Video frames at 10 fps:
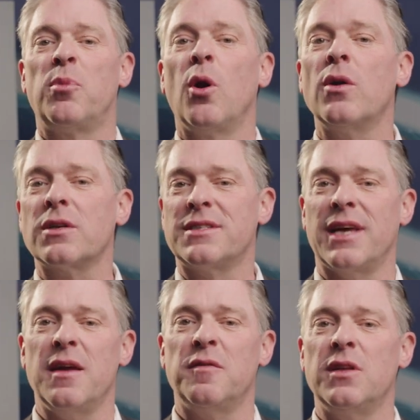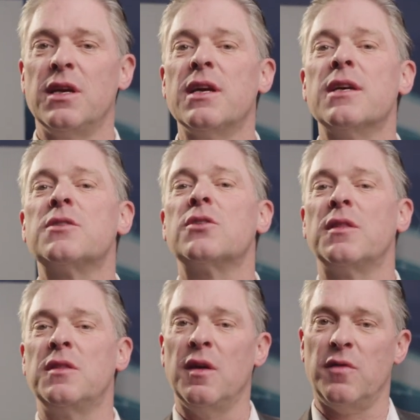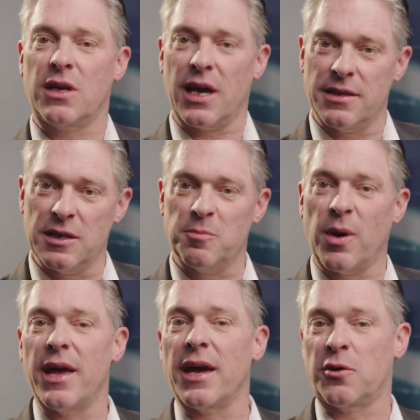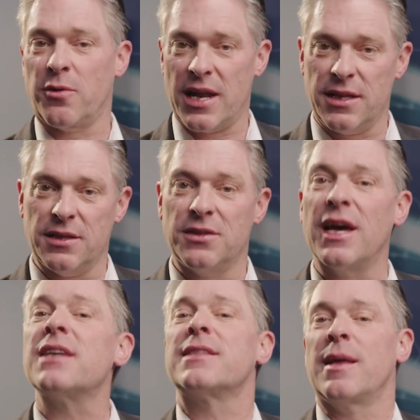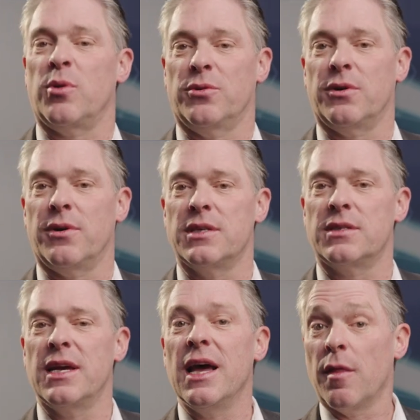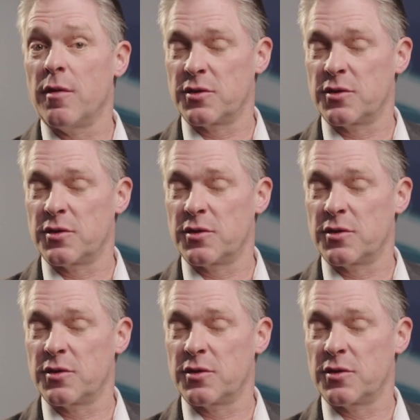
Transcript: Product safety is certificated by accredited test laboratories, the